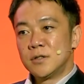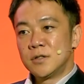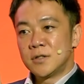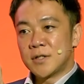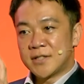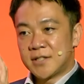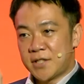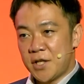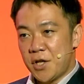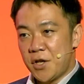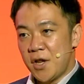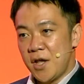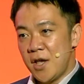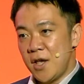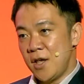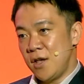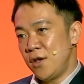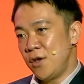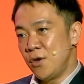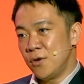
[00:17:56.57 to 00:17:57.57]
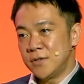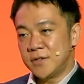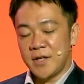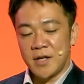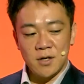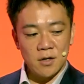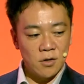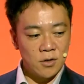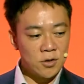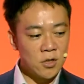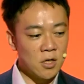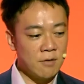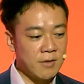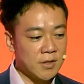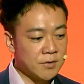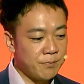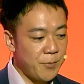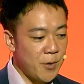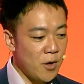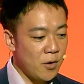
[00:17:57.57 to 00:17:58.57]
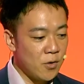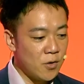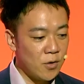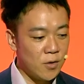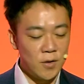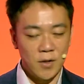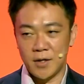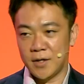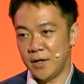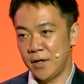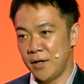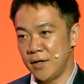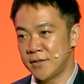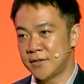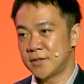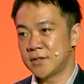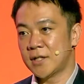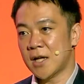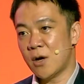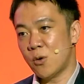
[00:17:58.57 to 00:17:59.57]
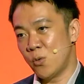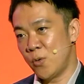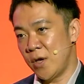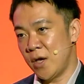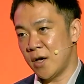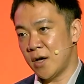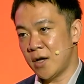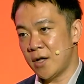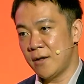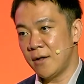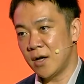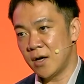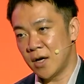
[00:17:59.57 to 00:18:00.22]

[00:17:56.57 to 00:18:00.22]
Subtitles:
the city using autonomous vehicle is that we are